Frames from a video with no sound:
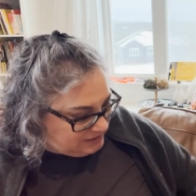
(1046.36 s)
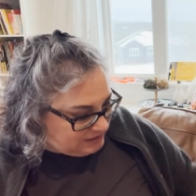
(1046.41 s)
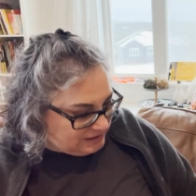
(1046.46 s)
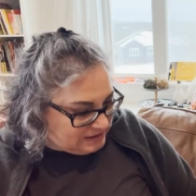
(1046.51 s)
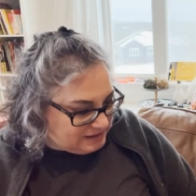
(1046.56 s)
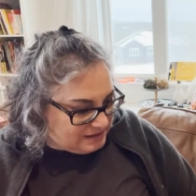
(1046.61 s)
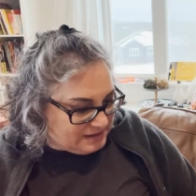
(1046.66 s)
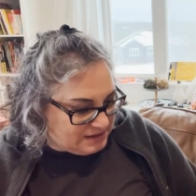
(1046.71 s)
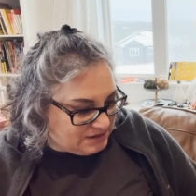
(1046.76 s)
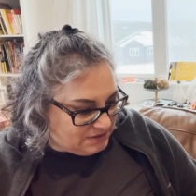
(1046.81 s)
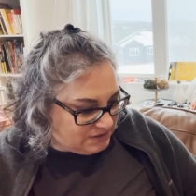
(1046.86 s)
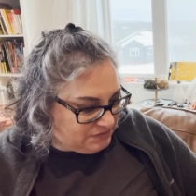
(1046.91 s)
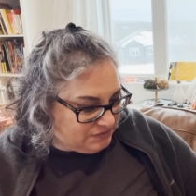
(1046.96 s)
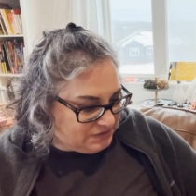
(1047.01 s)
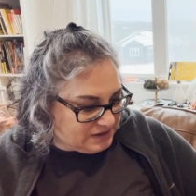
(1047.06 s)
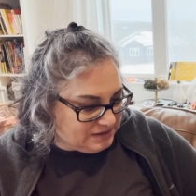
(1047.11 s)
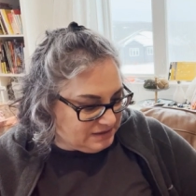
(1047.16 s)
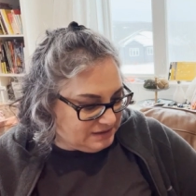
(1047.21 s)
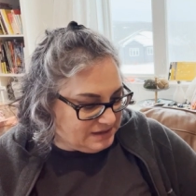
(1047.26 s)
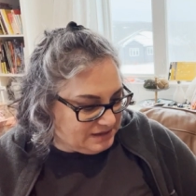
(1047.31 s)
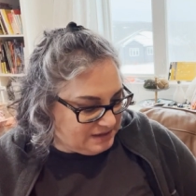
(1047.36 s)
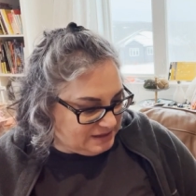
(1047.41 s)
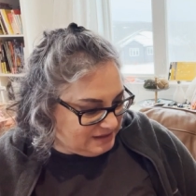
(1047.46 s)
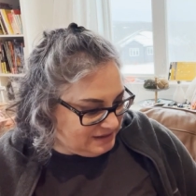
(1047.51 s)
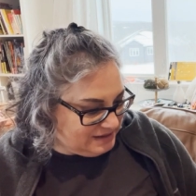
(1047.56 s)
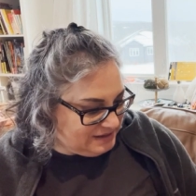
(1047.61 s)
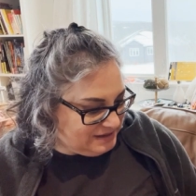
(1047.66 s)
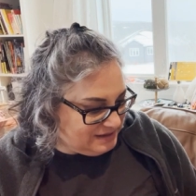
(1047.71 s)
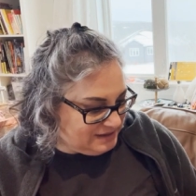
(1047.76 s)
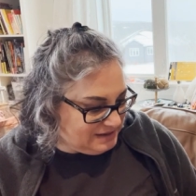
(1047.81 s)
And now I've got
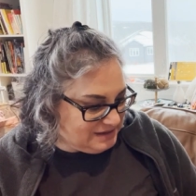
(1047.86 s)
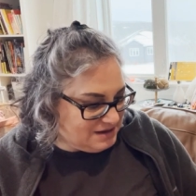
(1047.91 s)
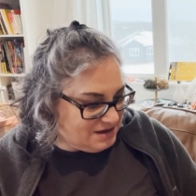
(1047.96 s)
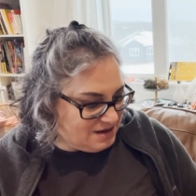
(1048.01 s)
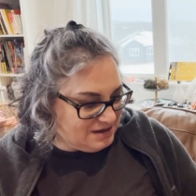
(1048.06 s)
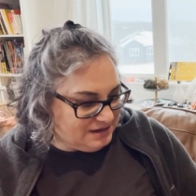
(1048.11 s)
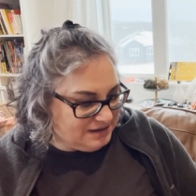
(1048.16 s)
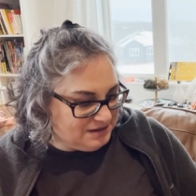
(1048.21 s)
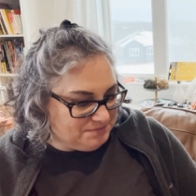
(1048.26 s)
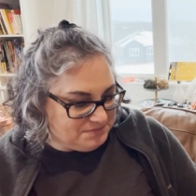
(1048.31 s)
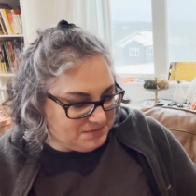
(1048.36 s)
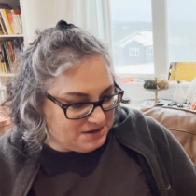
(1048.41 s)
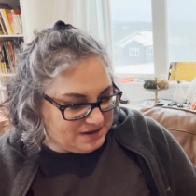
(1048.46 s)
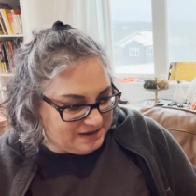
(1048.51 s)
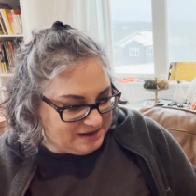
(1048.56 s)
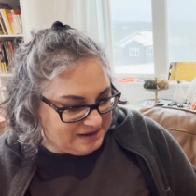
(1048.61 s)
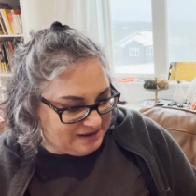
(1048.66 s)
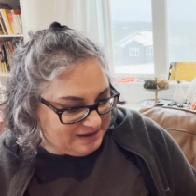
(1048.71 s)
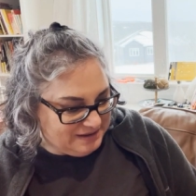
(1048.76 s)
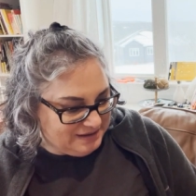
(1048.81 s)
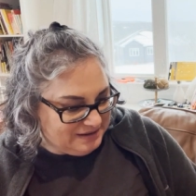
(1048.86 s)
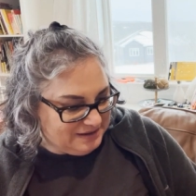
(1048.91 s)
caught in my